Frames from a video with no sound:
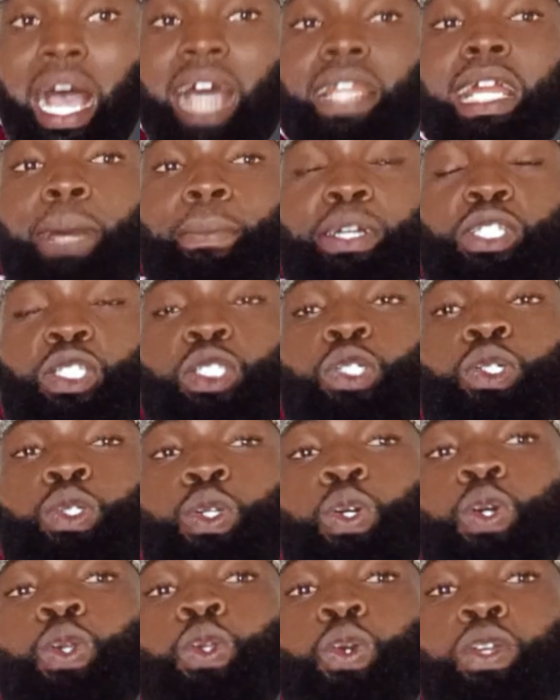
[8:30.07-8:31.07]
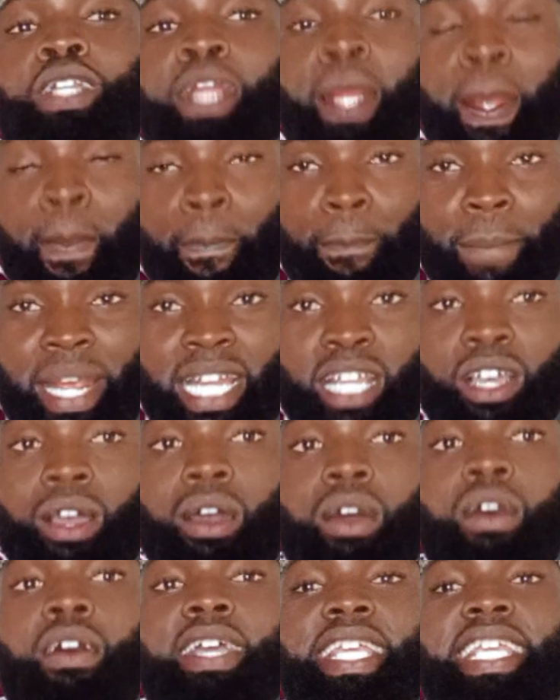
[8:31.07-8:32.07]
Ana masrurun bi
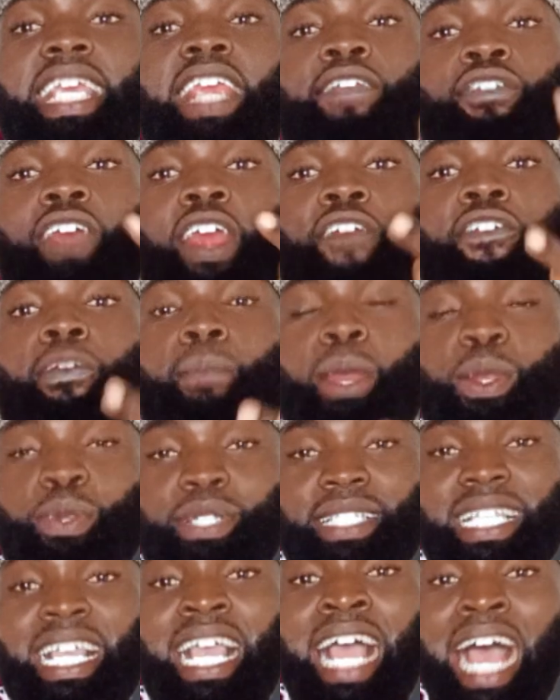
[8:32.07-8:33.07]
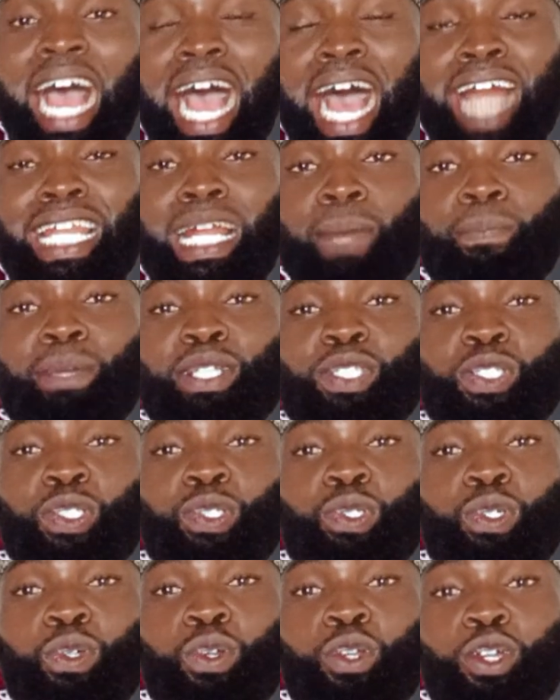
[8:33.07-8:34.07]
liqa'ik. If you're a female, you say, Ana
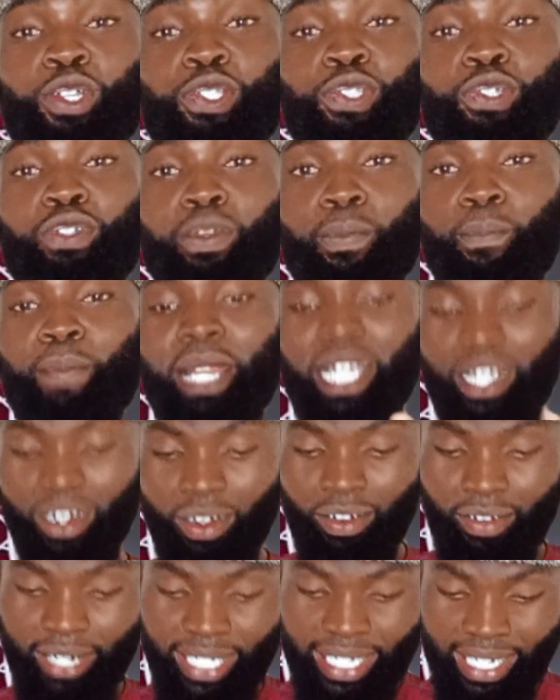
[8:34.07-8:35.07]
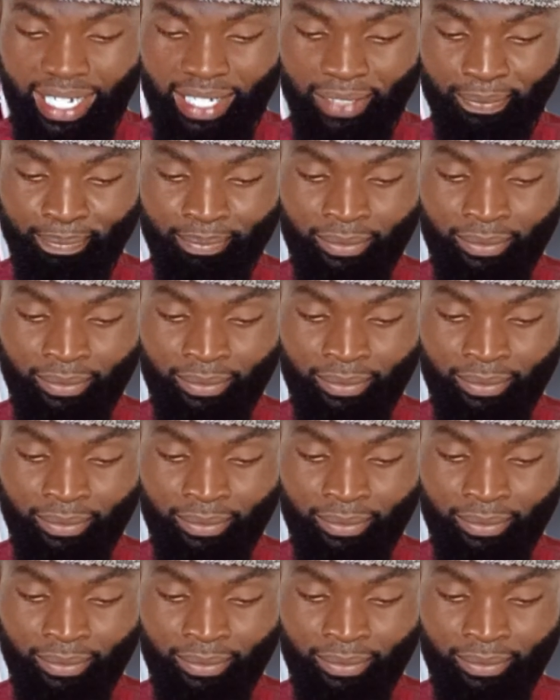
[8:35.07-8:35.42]
masruratun bi liqa'ik.